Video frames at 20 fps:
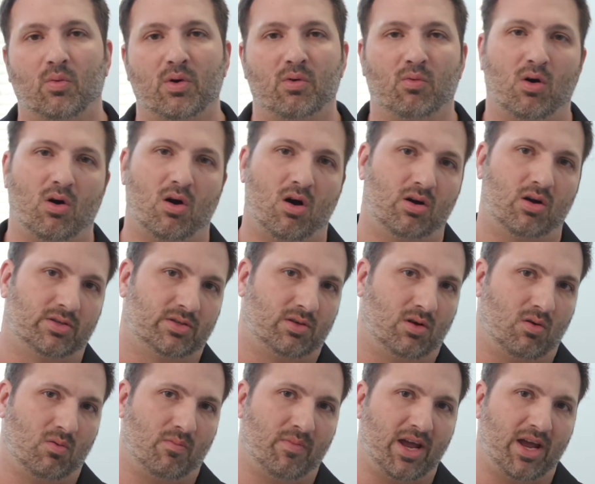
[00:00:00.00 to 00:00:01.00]
We will
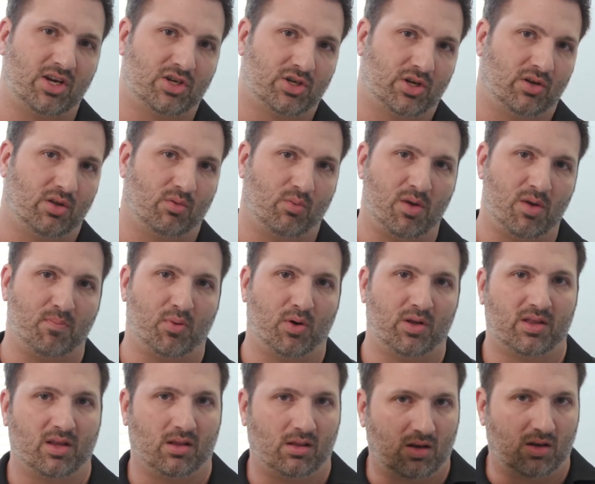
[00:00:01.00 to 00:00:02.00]
also make sure that we
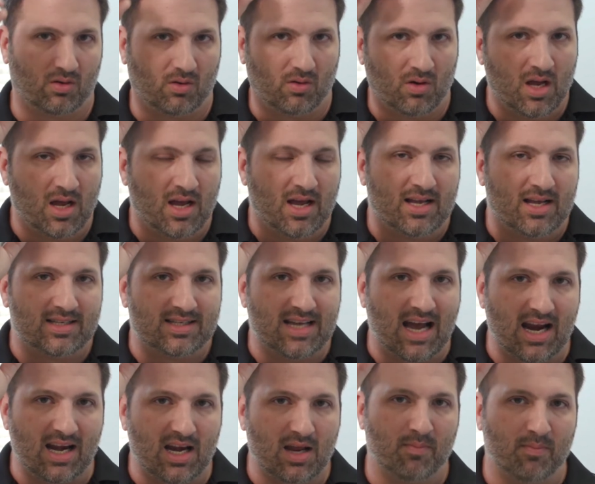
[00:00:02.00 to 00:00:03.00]
put the little
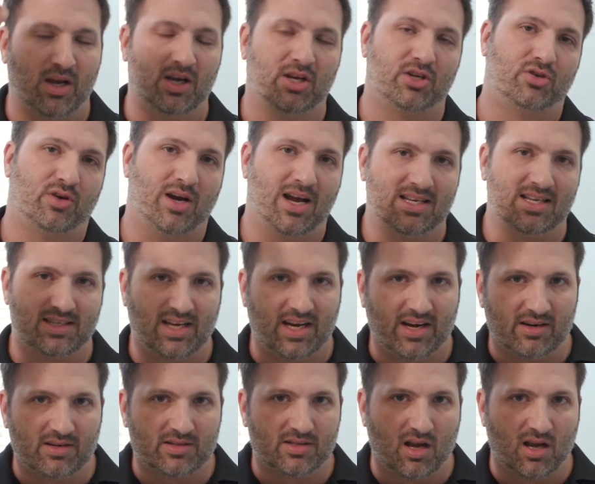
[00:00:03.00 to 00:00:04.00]
tiny miniaturized
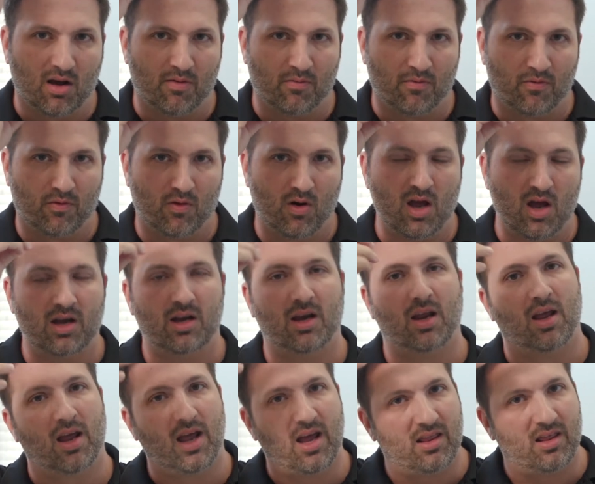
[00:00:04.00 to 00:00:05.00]
hairs up front
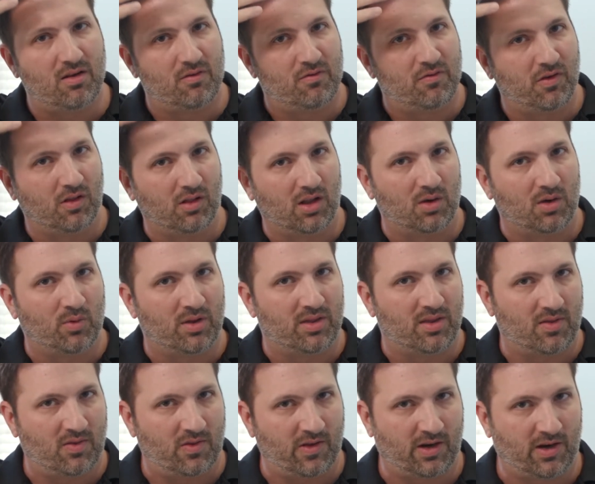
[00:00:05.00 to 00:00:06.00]
and then fill in with
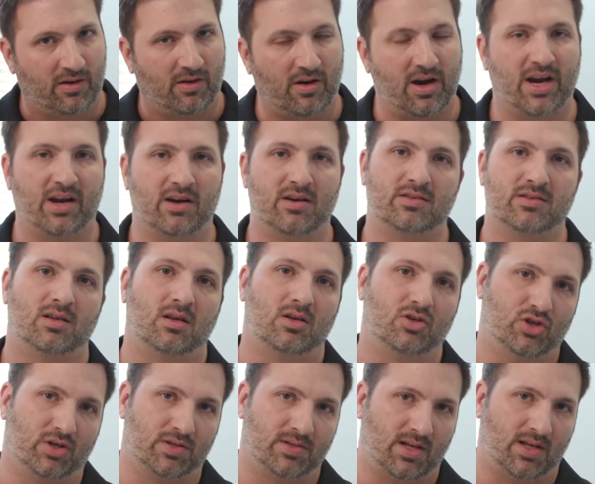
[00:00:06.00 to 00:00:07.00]
the thicker hairs,
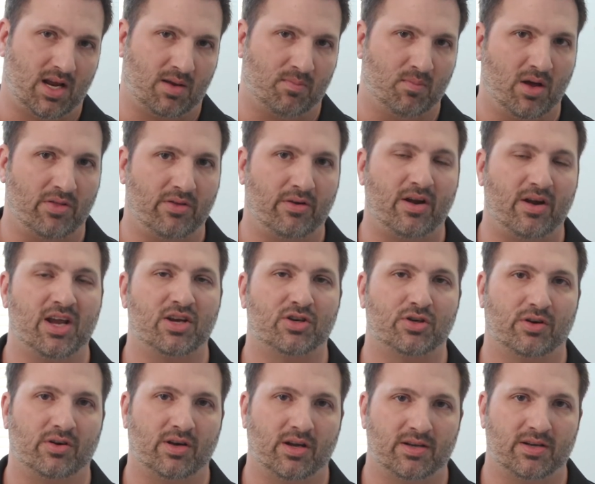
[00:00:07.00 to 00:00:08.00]
just like Mother
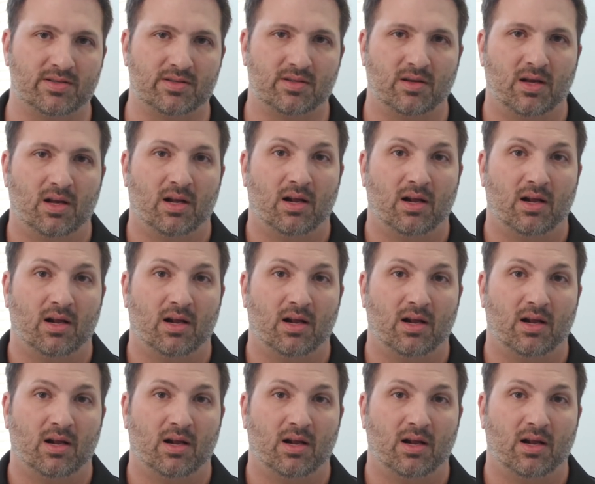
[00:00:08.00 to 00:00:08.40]
Nature does.